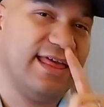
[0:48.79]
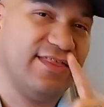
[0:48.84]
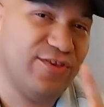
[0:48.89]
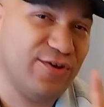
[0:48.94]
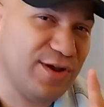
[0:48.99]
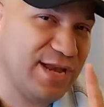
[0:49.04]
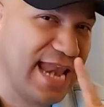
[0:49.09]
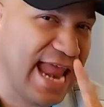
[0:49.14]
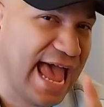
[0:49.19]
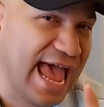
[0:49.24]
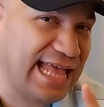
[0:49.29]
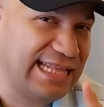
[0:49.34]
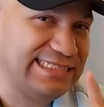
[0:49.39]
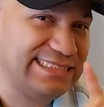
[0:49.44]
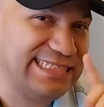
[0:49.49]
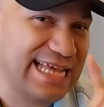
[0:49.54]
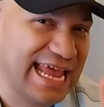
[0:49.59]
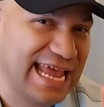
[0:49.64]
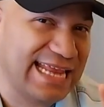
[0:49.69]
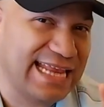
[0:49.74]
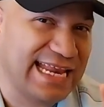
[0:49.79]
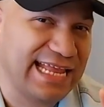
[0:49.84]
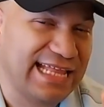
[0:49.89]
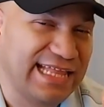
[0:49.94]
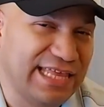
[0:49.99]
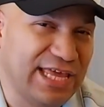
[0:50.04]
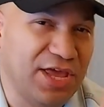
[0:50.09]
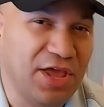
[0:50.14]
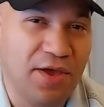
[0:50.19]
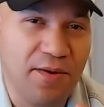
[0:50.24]
They're not
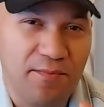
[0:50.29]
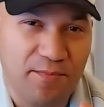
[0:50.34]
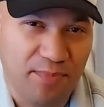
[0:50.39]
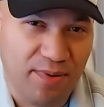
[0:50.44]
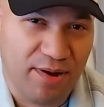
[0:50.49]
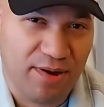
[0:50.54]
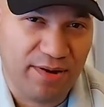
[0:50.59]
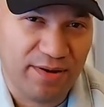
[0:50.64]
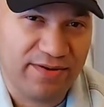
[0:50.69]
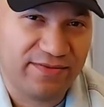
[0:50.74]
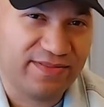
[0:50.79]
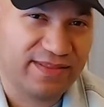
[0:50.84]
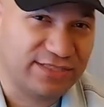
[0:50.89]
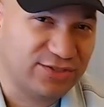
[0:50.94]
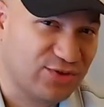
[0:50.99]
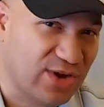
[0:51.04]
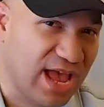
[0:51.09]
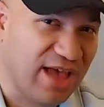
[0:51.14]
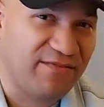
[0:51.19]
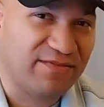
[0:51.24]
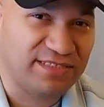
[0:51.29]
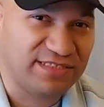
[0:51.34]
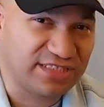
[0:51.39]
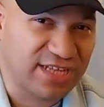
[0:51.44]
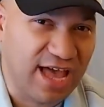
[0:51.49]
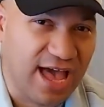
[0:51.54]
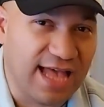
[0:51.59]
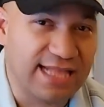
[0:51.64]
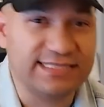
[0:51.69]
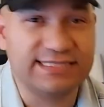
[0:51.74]
technically part of the Travis
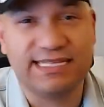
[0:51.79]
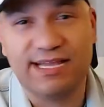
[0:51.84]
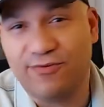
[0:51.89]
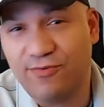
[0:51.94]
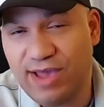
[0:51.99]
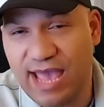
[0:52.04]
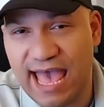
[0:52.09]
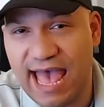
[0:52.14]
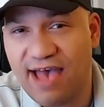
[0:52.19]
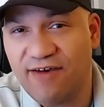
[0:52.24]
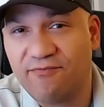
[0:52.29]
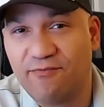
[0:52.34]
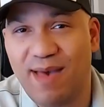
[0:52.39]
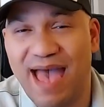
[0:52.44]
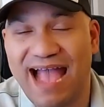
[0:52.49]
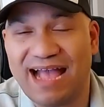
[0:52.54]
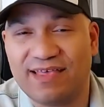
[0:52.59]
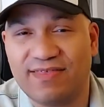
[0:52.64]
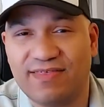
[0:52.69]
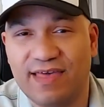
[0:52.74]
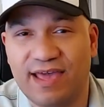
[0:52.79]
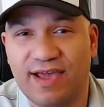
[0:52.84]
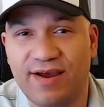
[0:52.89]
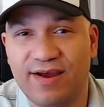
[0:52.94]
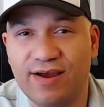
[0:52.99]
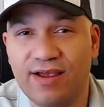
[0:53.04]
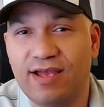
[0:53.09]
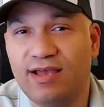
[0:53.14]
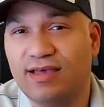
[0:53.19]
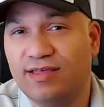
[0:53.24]
Scotts that we have back
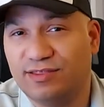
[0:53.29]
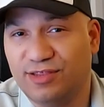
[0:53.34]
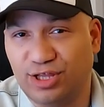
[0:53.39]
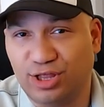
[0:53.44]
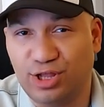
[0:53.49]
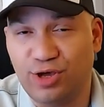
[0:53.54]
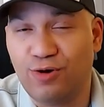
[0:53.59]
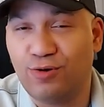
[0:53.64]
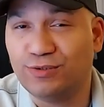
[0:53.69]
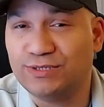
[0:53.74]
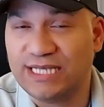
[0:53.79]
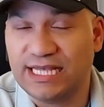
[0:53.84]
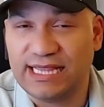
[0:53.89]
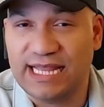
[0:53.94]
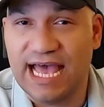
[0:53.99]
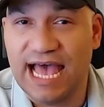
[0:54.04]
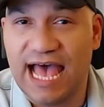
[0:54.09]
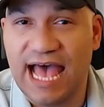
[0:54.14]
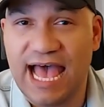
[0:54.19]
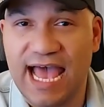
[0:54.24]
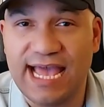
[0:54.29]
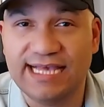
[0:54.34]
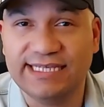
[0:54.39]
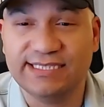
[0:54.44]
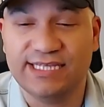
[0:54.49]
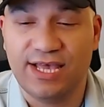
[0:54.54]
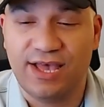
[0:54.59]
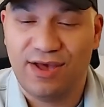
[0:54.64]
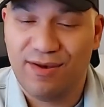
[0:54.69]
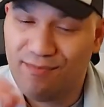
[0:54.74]
there, the lows and the highs,